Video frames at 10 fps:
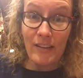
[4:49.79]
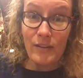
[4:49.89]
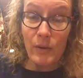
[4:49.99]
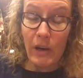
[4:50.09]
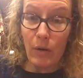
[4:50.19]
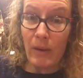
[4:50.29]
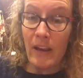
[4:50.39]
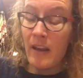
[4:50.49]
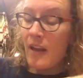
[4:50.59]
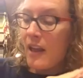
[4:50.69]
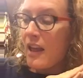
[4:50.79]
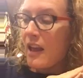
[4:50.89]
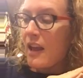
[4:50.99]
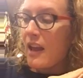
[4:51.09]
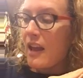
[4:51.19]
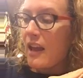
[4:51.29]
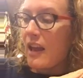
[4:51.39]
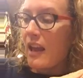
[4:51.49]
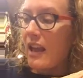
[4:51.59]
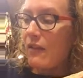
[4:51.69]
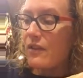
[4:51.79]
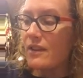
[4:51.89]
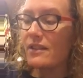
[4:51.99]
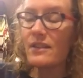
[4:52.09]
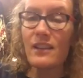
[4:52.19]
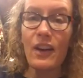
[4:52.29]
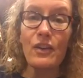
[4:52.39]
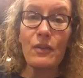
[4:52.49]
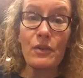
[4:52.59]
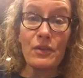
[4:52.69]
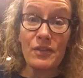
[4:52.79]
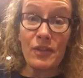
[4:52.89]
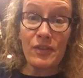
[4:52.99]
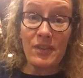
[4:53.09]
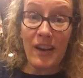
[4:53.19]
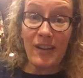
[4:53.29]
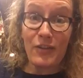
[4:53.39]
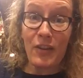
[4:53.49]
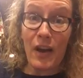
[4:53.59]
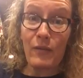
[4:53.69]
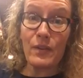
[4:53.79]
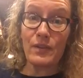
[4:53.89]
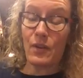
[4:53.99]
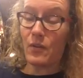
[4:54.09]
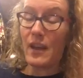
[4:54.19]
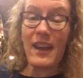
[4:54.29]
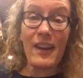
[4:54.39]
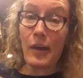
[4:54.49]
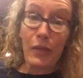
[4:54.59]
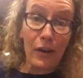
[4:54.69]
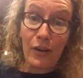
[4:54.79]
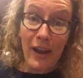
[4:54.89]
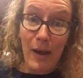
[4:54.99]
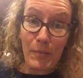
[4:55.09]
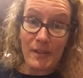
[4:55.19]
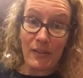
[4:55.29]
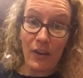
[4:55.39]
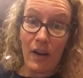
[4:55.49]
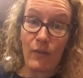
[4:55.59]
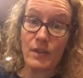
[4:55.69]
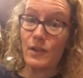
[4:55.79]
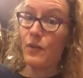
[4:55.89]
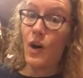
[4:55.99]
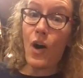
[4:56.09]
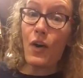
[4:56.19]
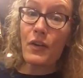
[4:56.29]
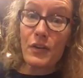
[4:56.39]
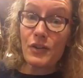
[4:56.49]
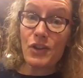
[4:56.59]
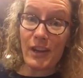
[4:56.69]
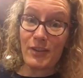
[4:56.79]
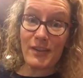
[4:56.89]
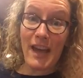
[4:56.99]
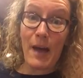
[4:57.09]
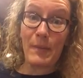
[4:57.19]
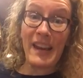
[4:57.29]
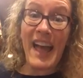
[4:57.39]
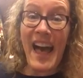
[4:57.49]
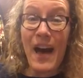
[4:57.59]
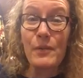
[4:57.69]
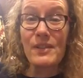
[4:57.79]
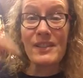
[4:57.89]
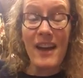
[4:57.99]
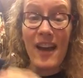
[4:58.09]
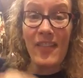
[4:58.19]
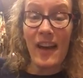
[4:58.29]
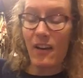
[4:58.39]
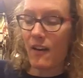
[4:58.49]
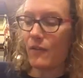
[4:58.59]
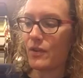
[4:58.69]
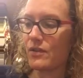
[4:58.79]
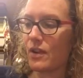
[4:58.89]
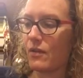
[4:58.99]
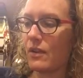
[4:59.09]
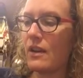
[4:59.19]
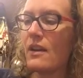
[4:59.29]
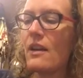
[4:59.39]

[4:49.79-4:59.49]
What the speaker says: Do you hear me? If it doesn't scare you, you're still stuck in your comfort zone, and nothing good happens in the comfort zone. All the good changes happen outside that comfort zone.